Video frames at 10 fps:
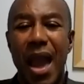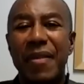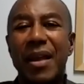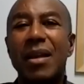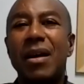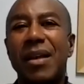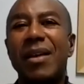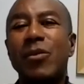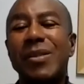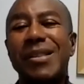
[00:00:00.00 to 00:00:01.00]
And they looked,
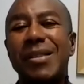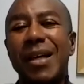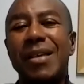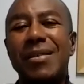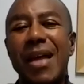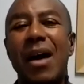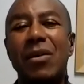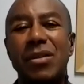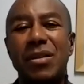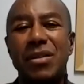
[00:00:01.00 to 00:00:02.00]
it was
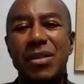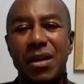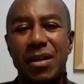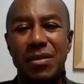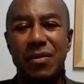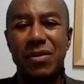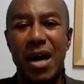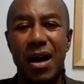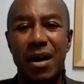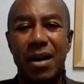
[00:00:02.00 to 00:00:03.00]
6,000 shares of stock.